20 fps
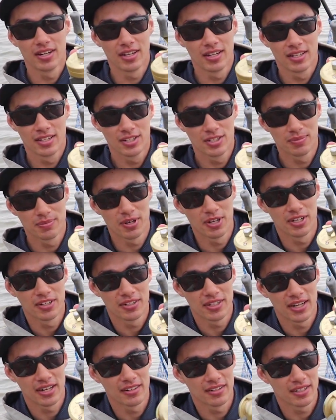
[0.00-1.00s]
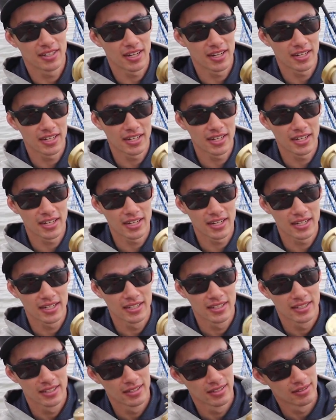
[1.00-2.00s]
a Shimano Calcutta
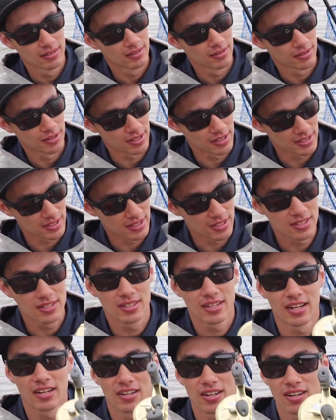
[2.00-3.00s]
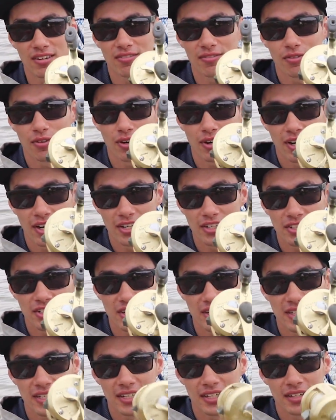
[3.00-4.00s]
what is this, Calcutta
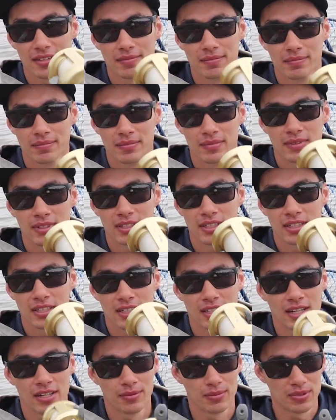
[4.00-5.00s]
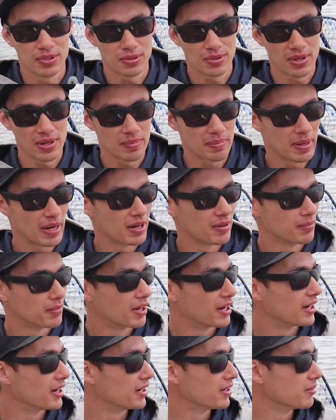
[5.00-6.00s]
400 here with 20 pound
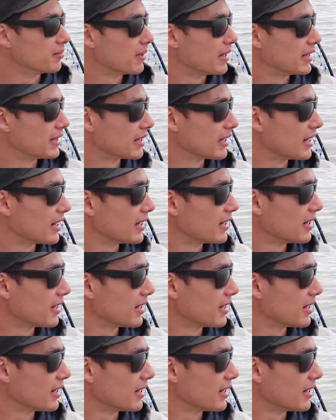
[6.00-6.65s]
mono mainline.